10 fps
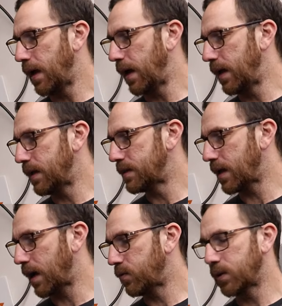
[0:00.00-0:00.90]

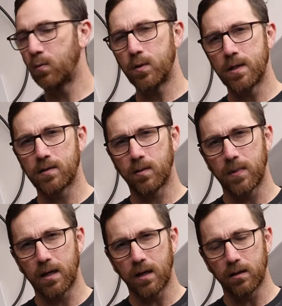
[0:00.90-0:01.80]
And I really wanted
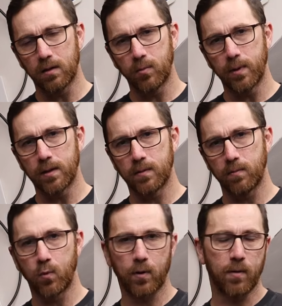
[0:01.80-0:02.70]
something a little
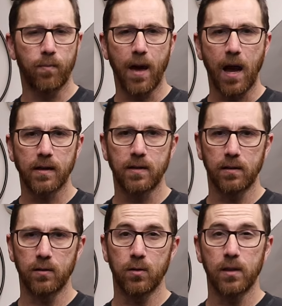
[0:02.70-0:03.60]
bit more compact
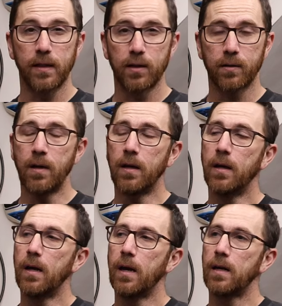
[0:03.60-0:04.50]
and a little cleaner.
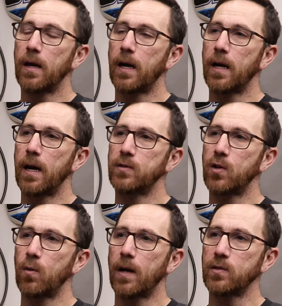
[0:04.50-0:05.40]
And
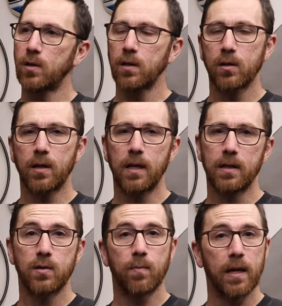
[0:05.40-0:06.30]
so I started looking
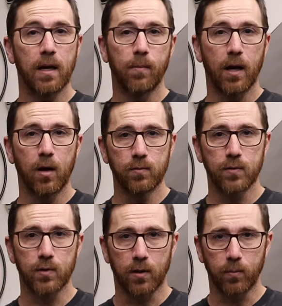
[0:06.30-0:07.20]
into making my
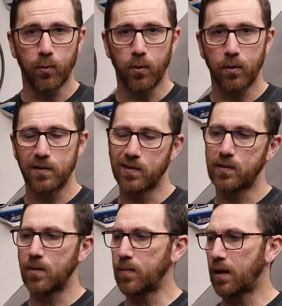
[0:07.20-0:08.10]
own circuit board. And this
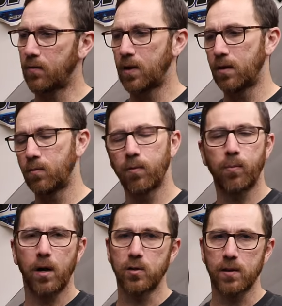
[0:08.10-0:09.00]
is something I've done
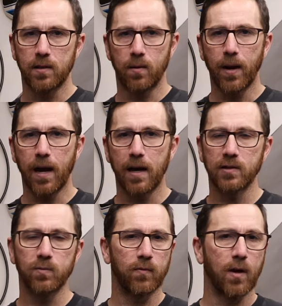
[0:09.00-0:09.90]
with projects in the
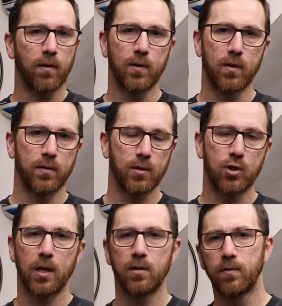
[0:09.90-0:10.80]
past. We've covered it on the
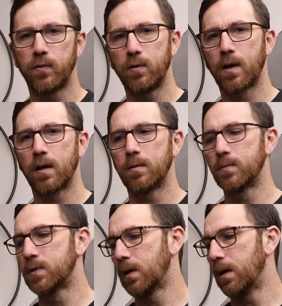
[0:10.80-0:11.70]
channel a few
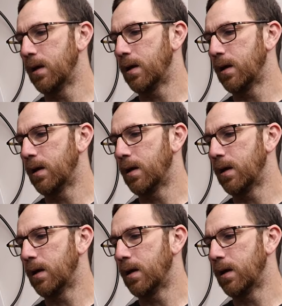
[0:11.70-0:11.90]
times.